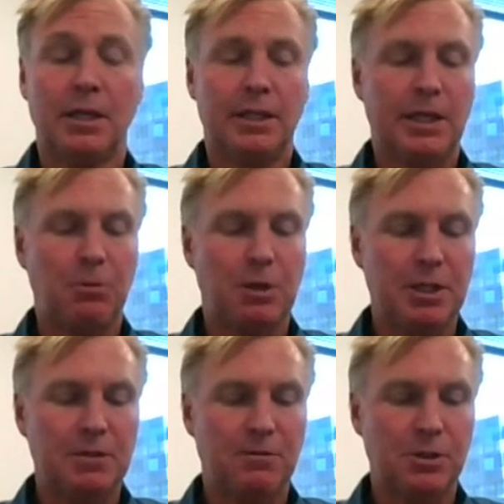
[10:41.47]
Yeah, well, I
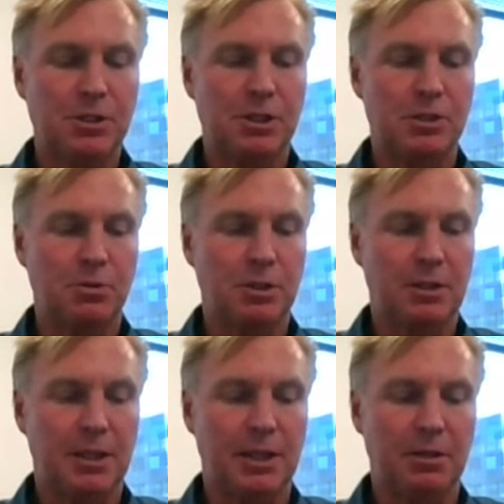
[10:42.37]
think it first starts with
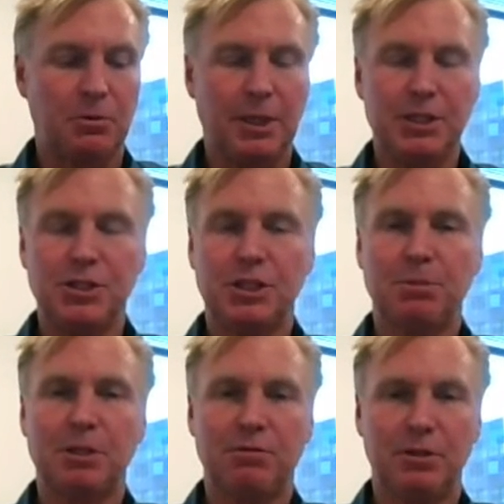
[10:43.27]
the
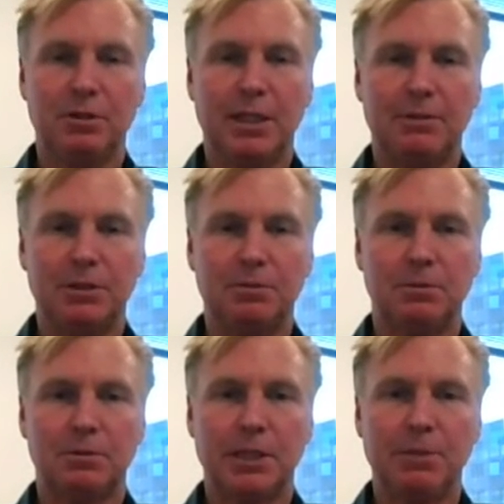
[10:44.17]
relationship at the field level,
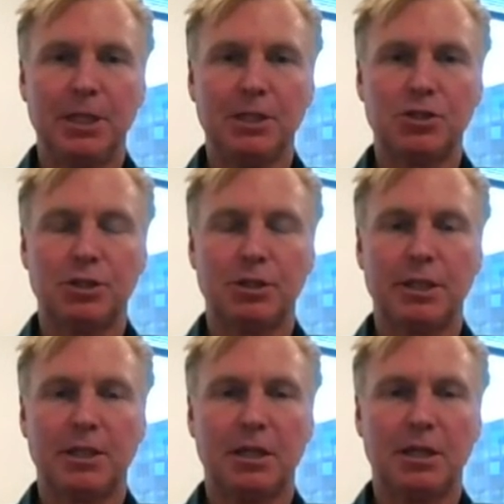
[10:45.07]
right? Making sure
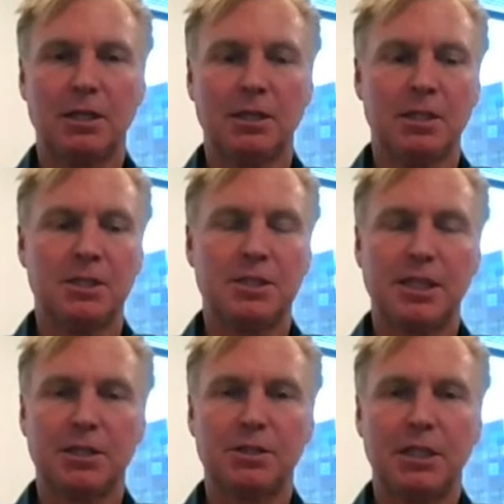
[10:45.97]
that our
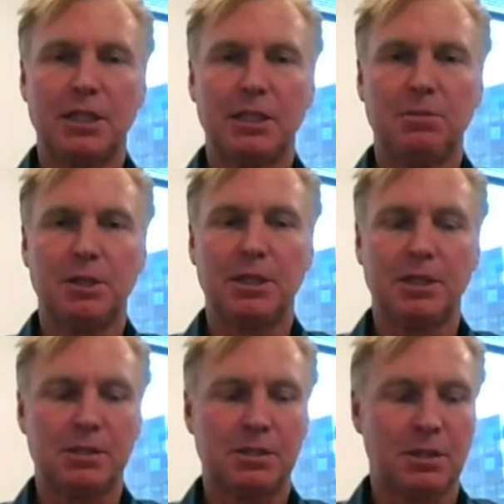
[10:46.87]
sales team
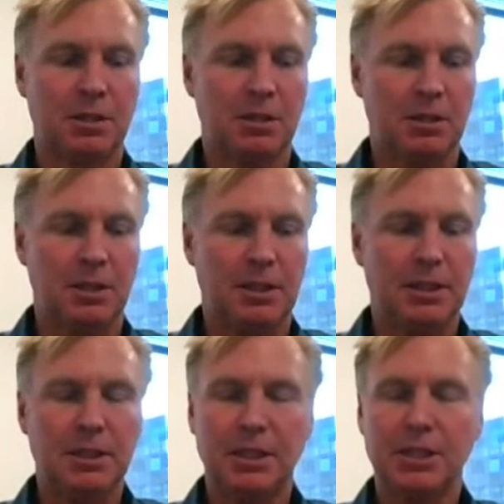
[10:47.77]
is
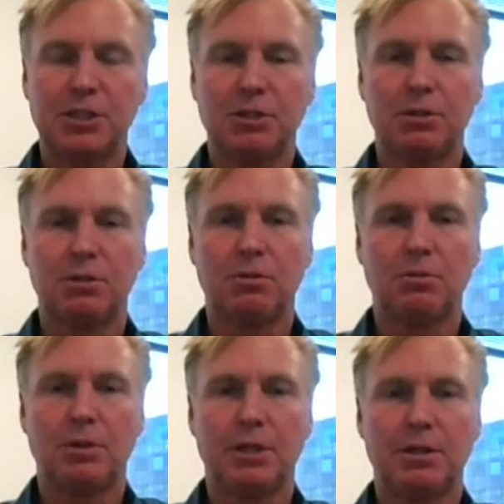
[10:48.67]
in connection
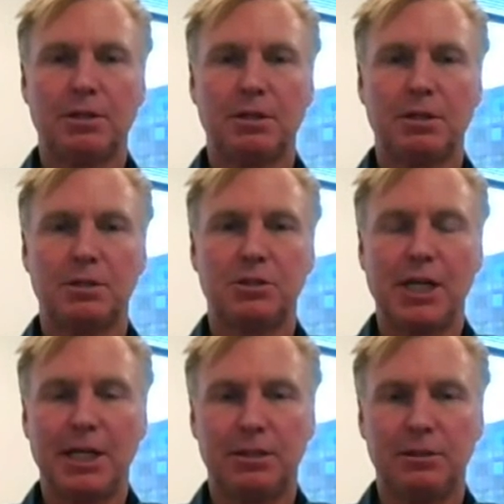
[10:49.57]
with the
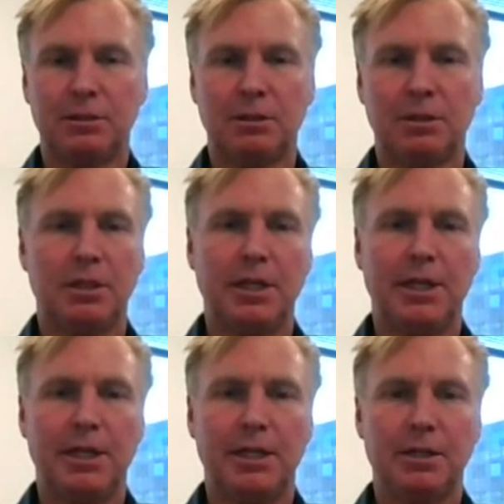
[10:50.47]
channel
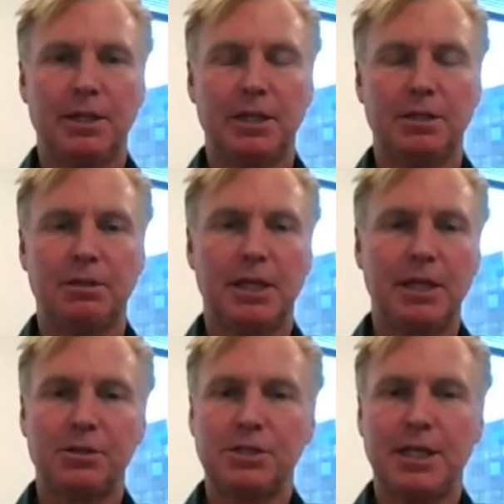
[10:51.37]
and that they
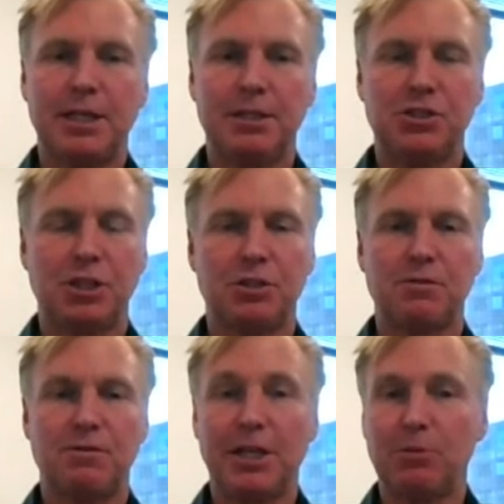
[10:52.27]
understand each
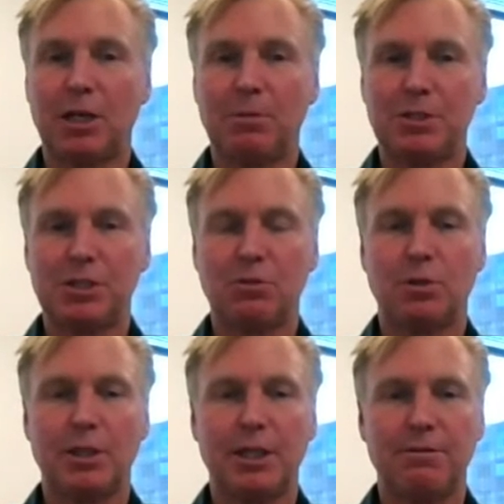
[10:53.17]
other's value proposition,
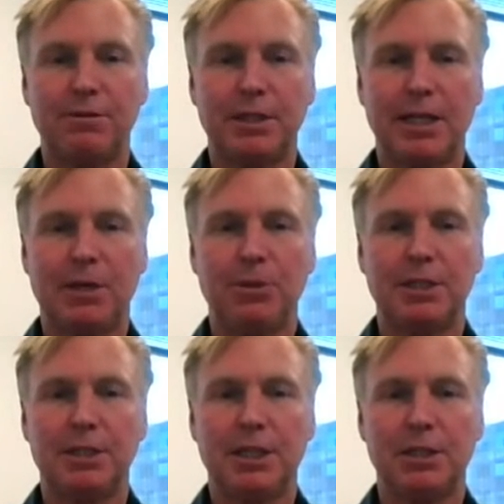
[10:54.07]
where they fit, how we
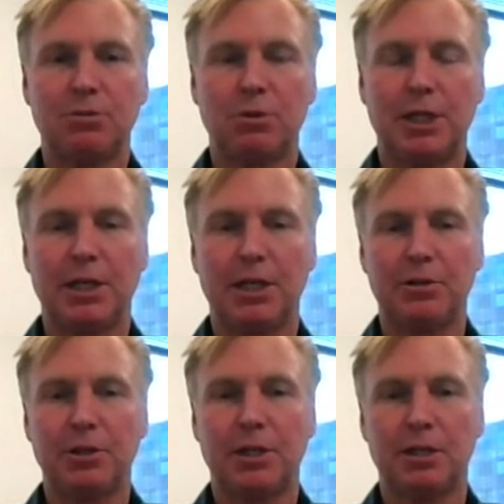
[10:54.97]
can engage one
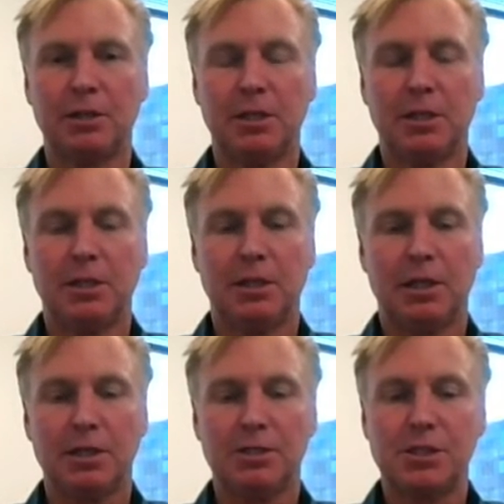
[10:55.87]
another in our
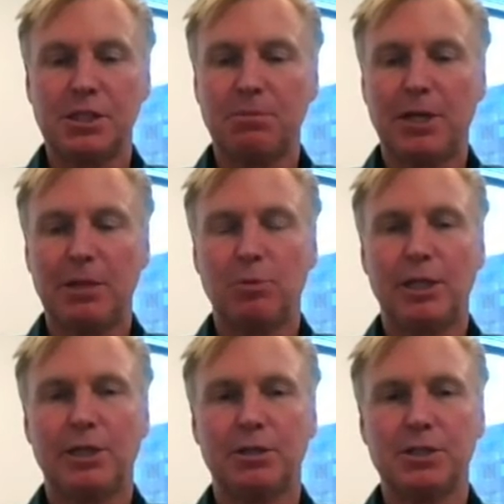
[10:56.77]
existing
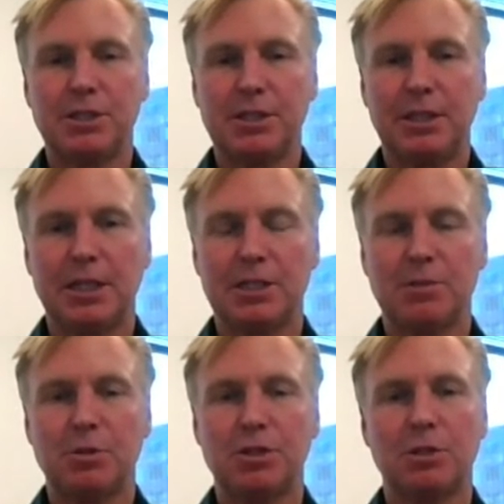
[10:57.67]
pipeline, our existing
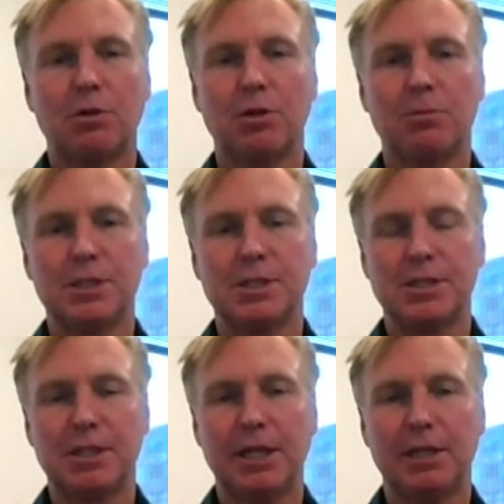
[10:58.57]
customers, and grow the
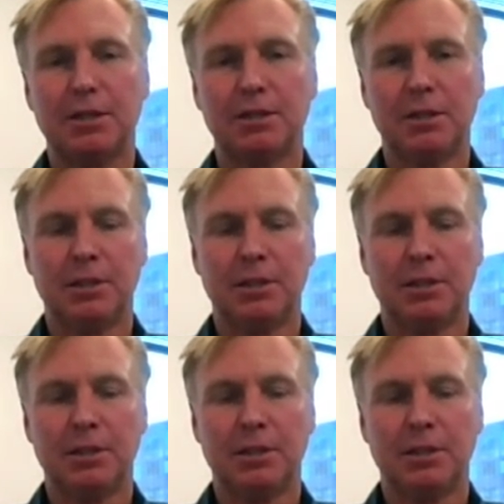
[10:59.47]
business together.